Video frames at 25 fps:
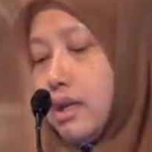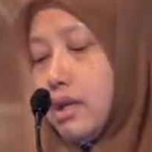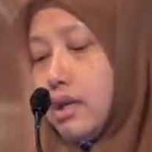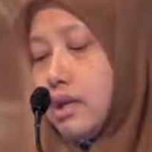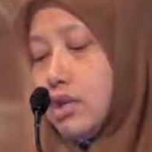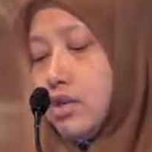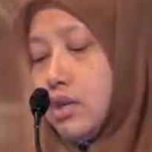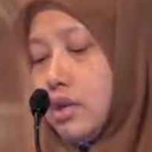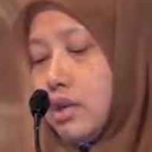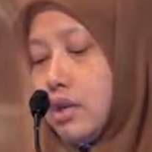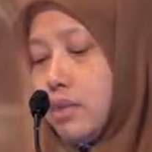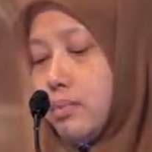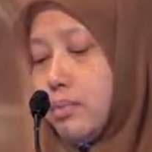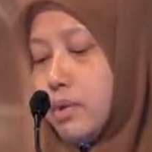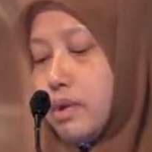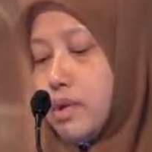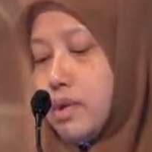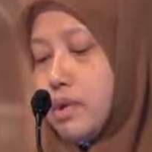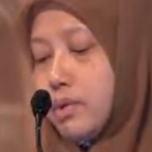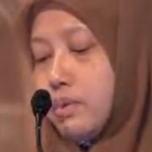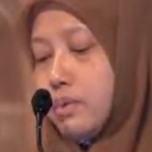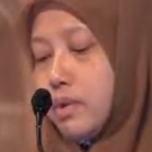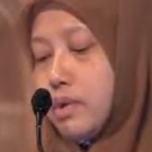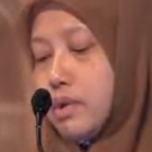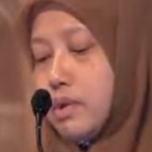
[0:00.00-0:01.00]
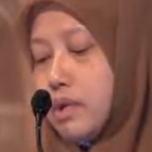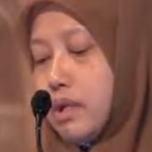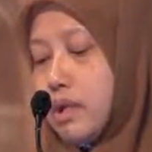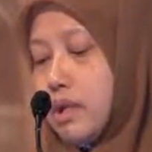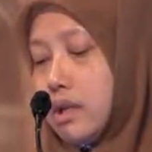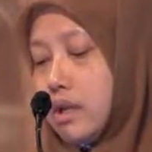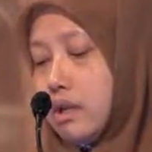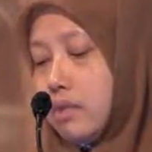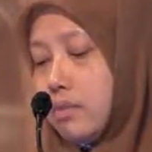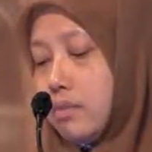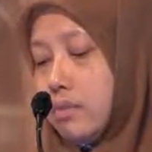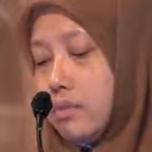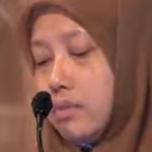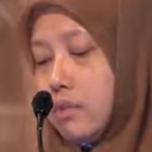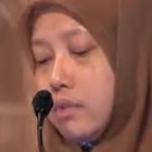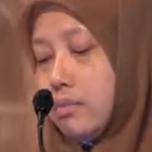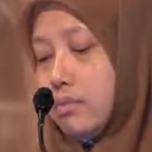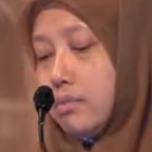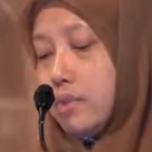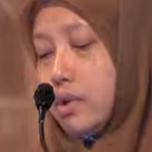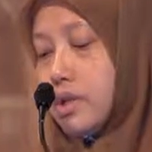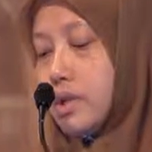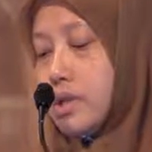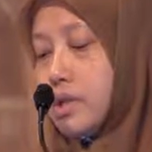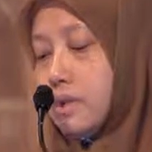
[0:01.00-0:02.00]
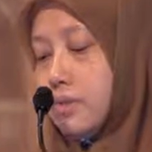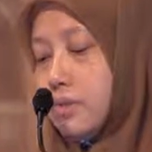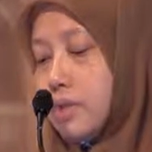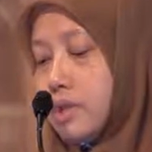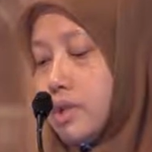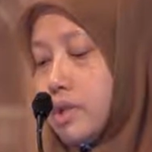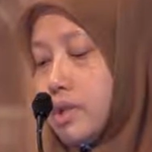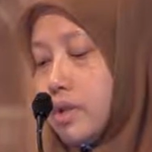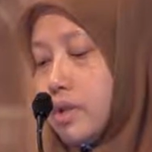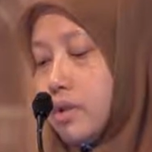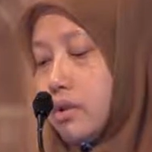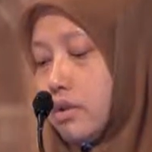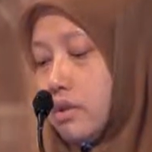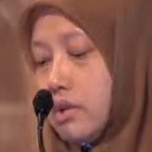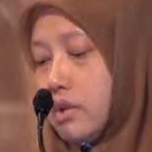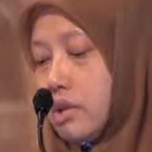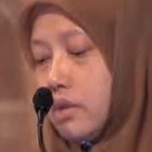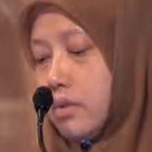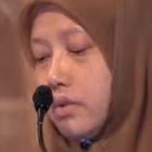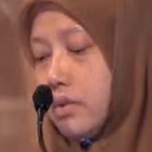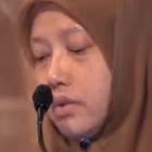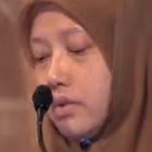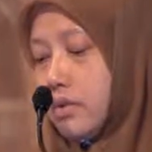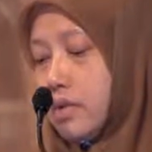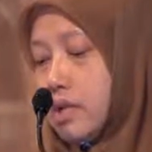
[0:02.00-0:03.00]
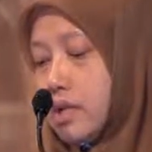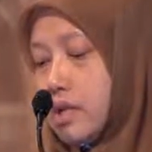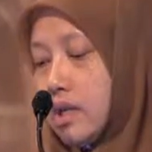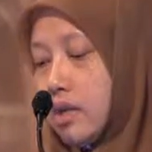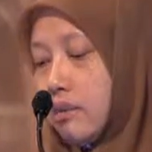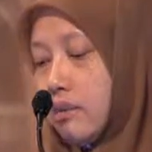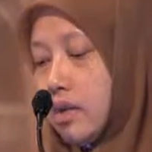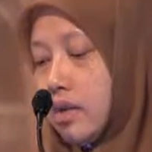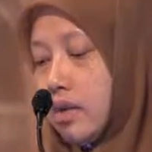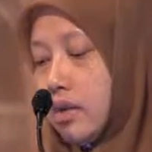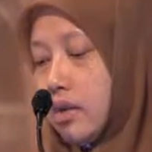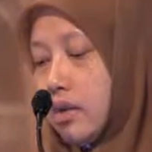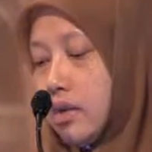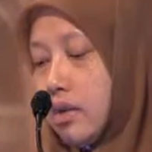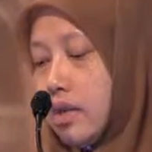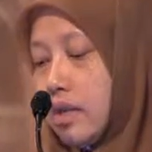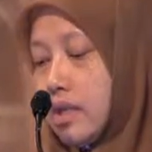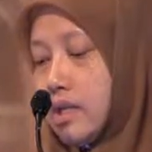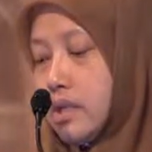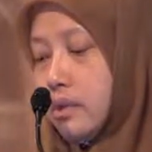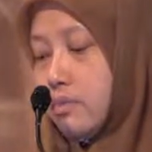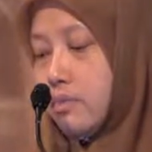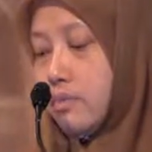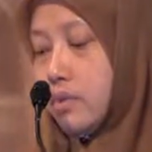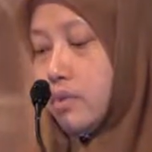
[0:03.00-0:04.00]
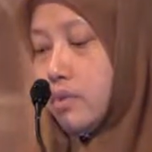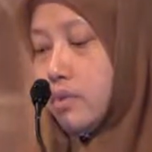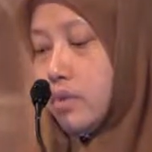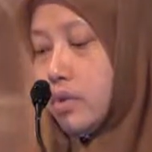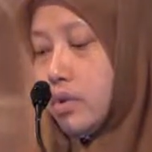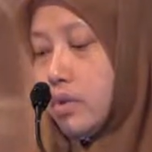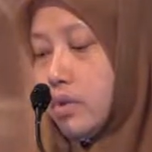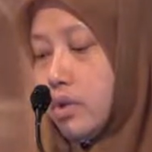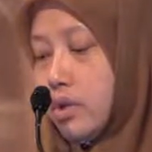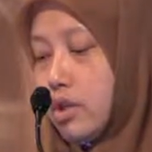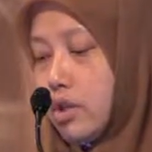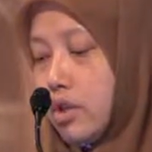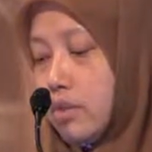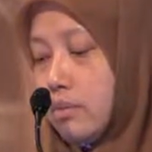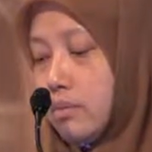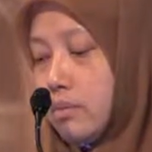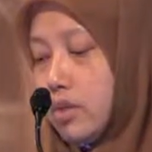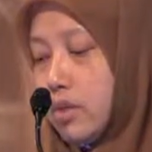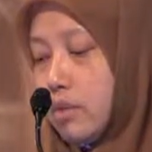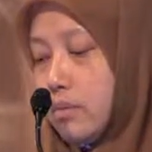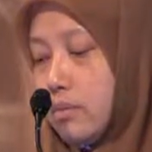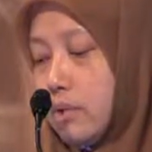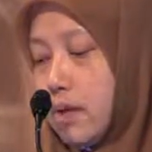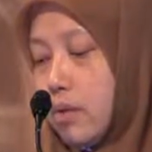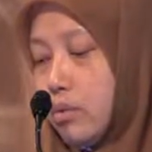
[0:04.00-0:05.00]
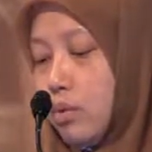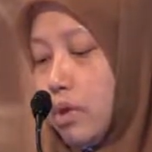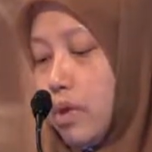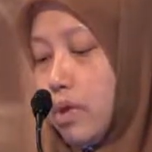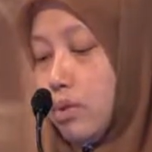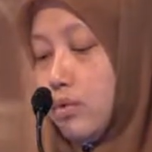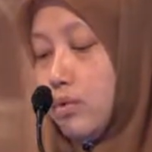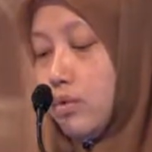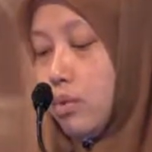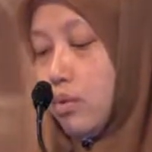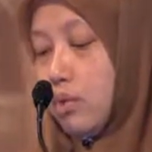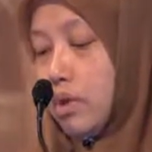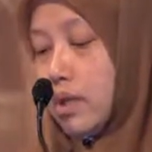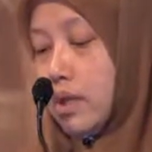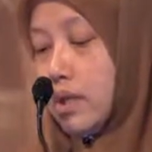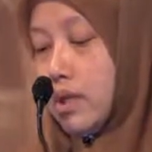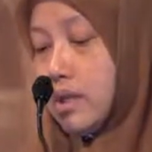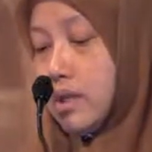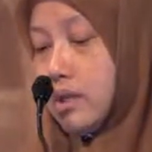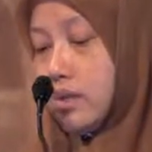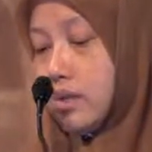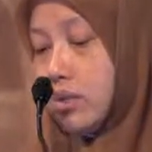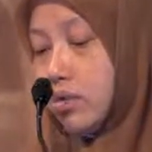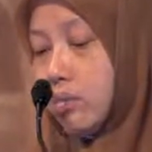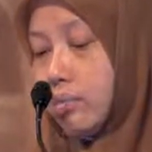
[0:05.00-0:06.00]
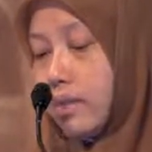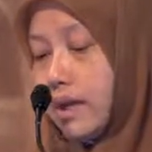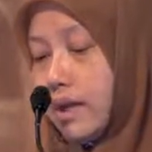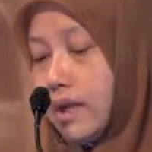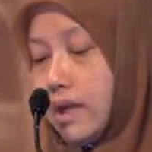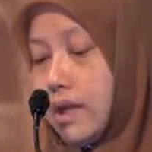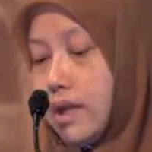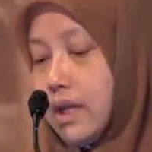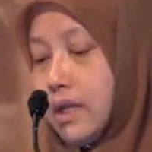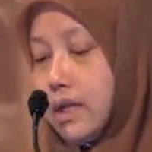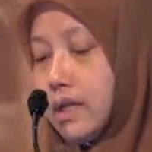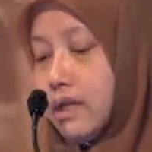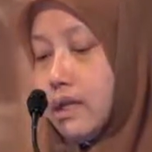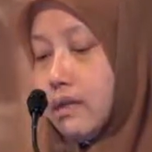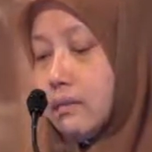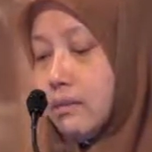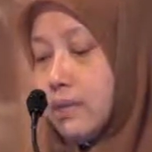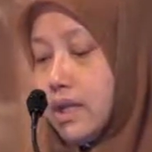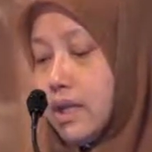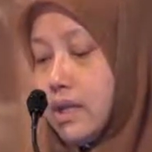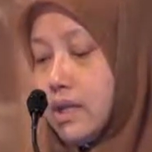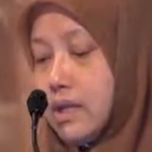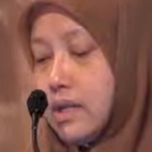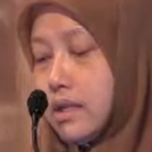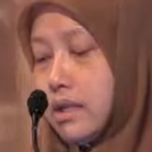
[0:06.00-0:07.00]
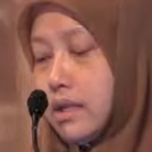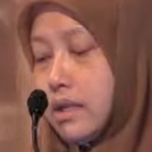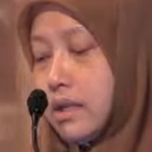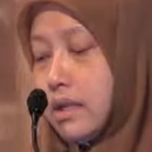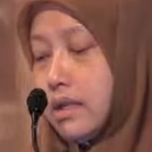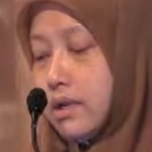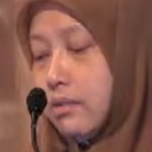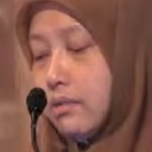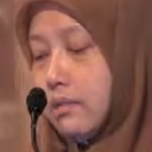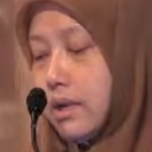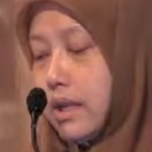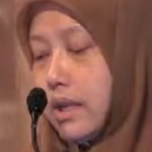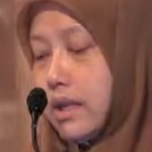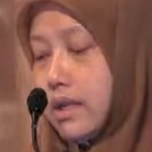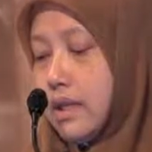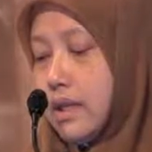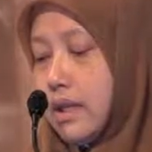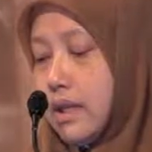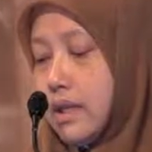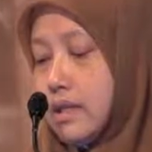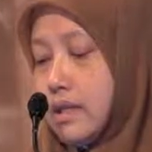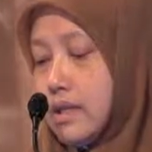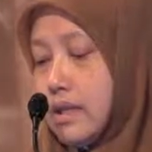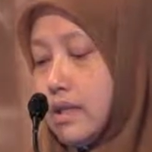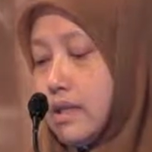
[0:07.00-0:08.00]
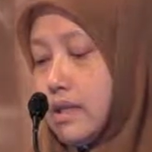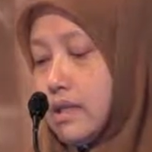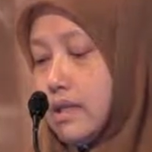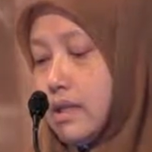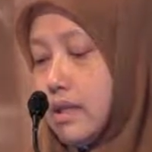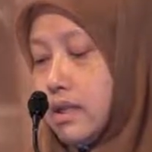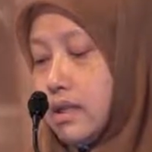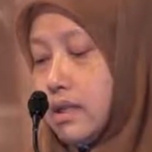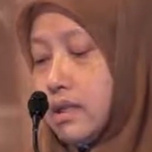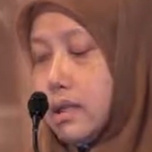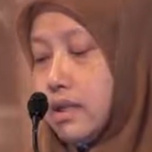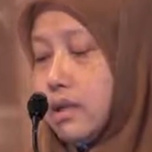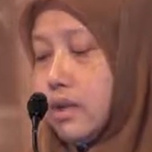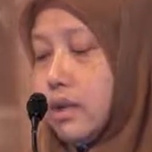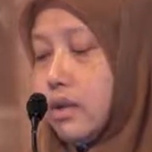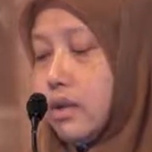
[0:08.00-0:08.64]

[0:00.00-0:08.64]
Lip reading: Sharia principles includes principles and concepts of Islamic law as approved or adopted by way of rulings or by any other means by the SSC